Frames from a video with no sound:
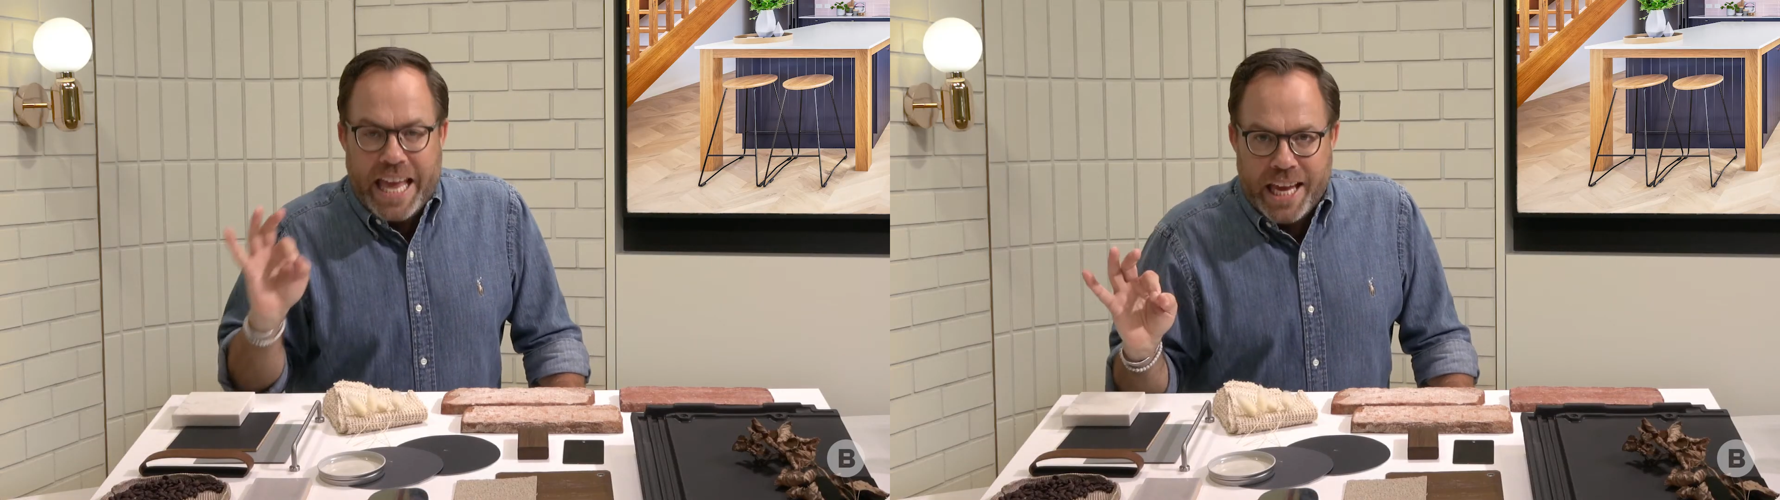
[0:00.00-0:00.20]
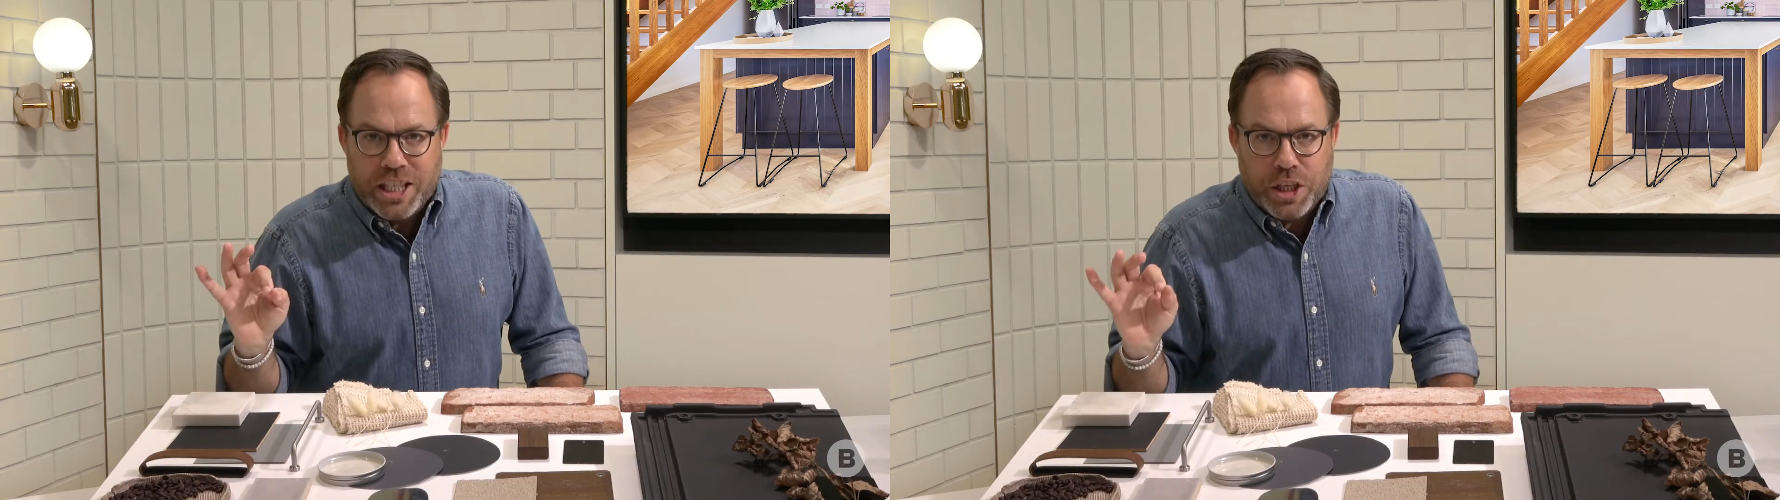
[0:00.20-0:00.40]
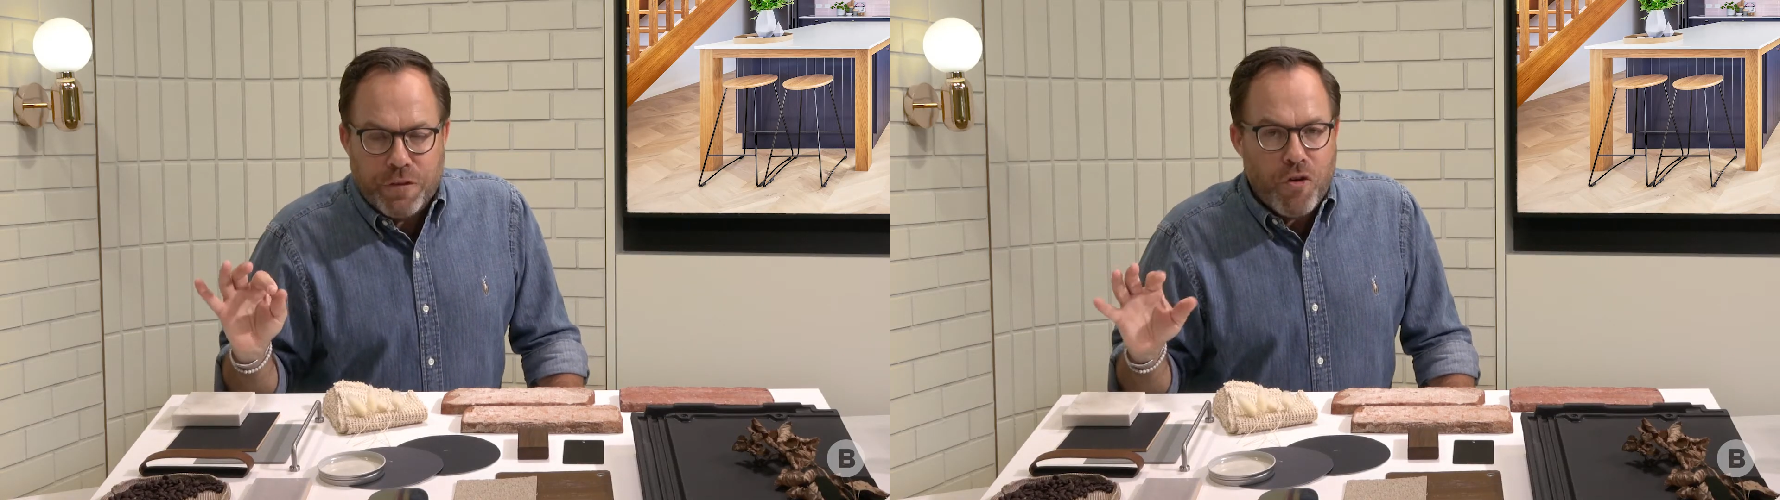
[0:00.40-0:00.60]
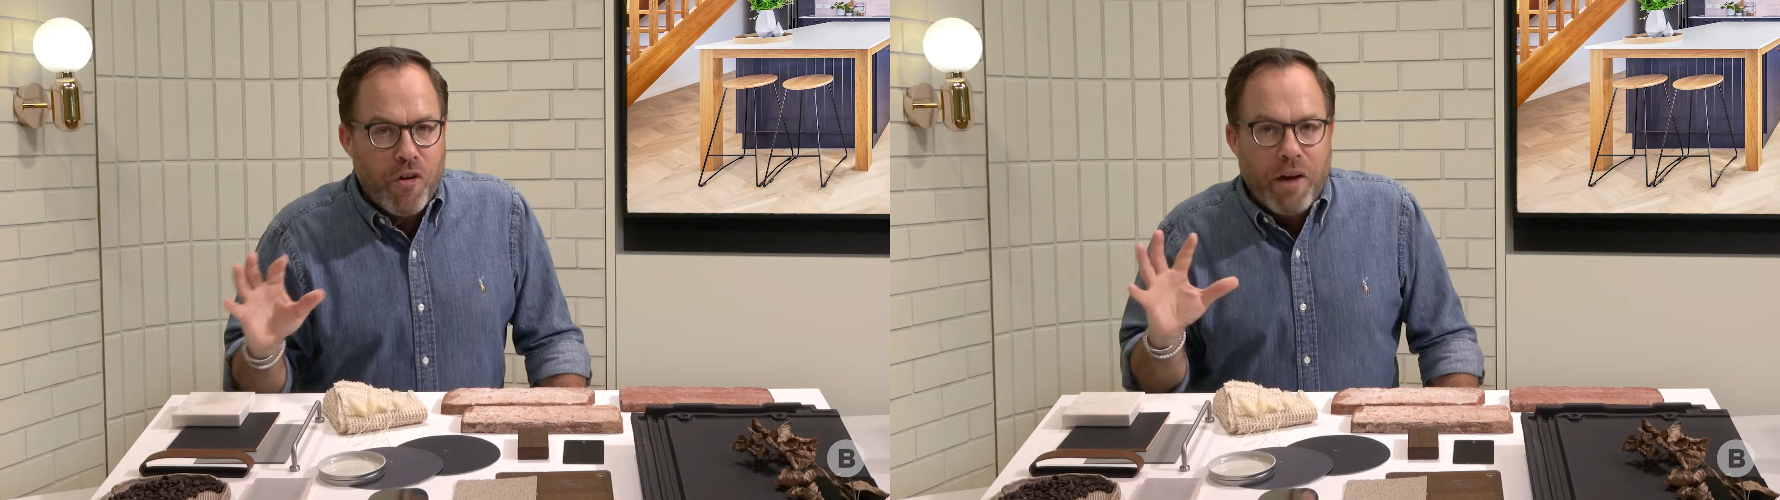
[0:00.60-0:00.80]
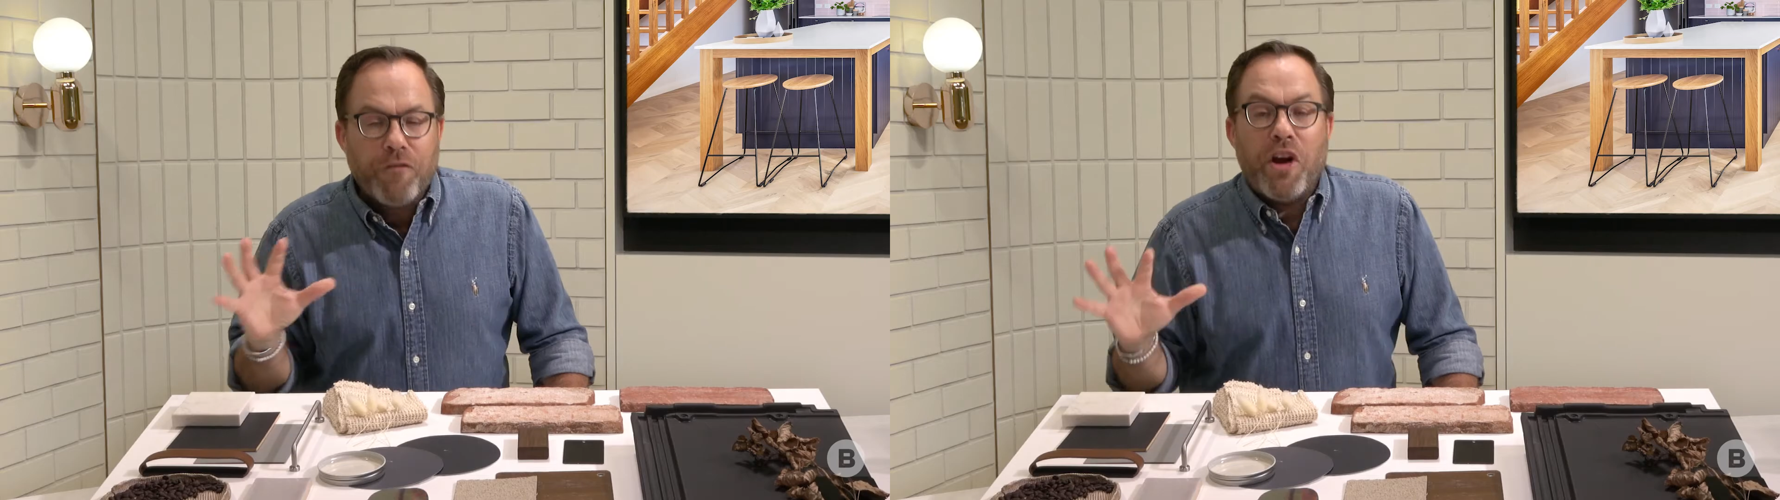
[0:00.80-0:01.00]
edgy for
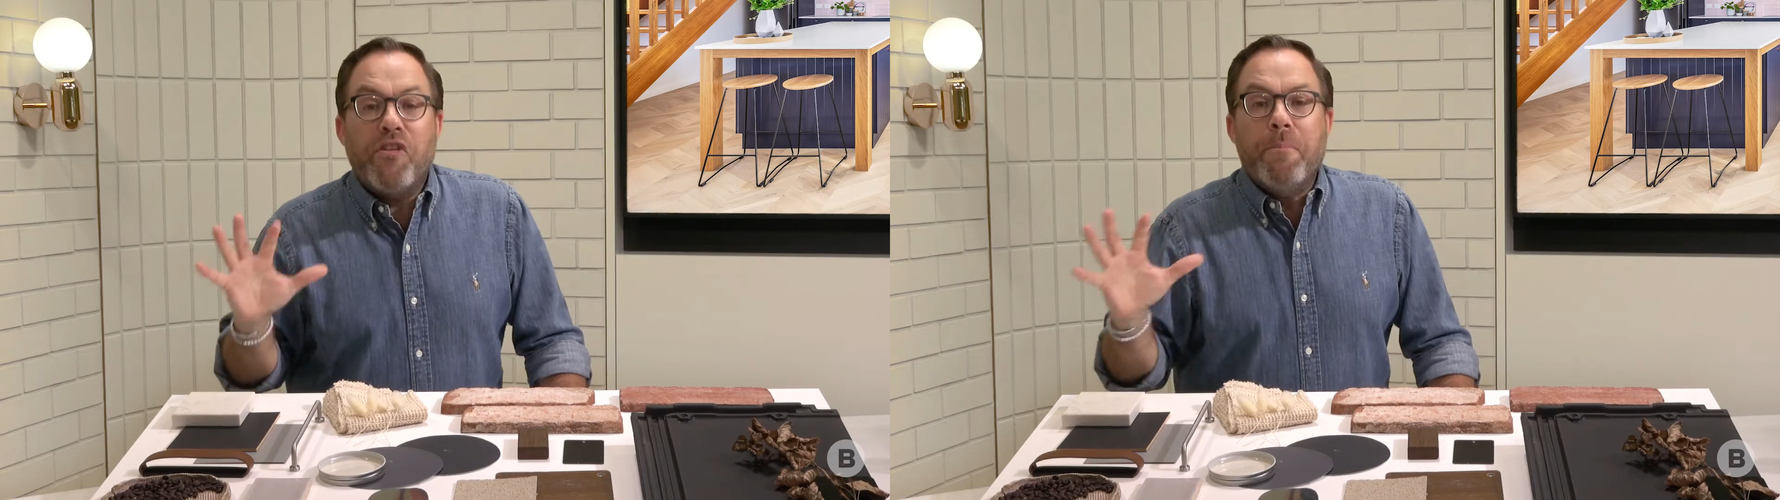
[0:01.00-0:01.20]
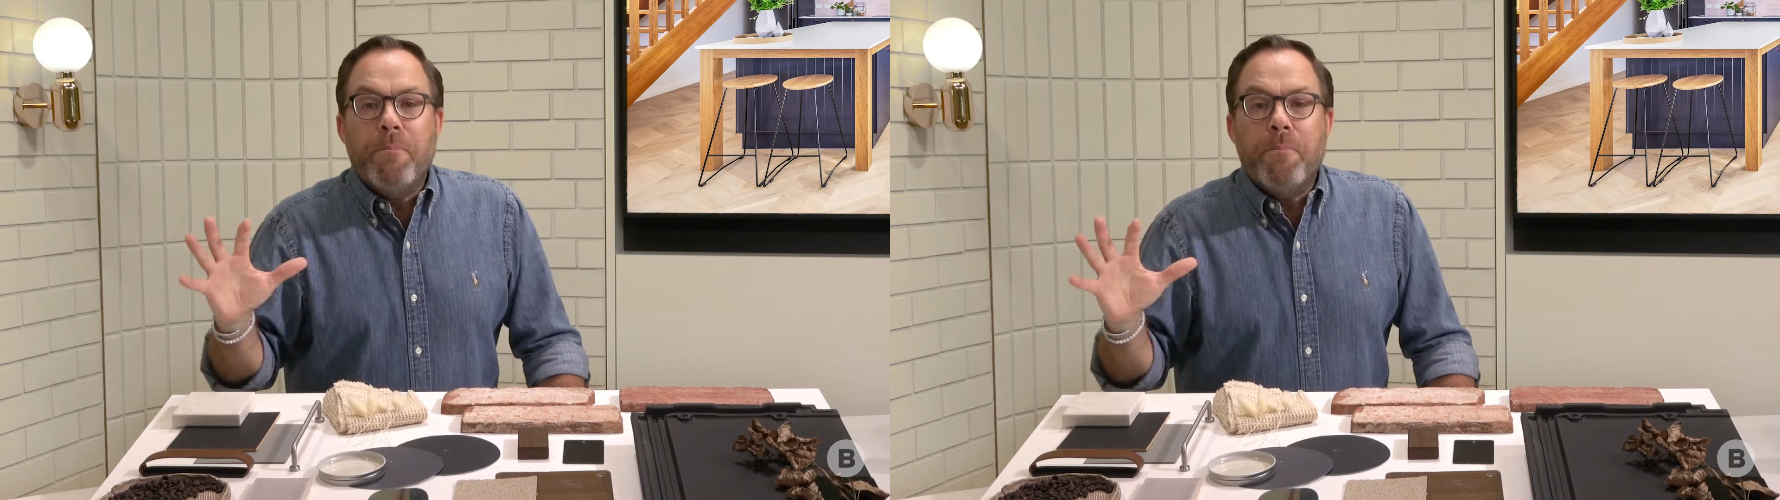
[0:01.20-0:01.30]
our very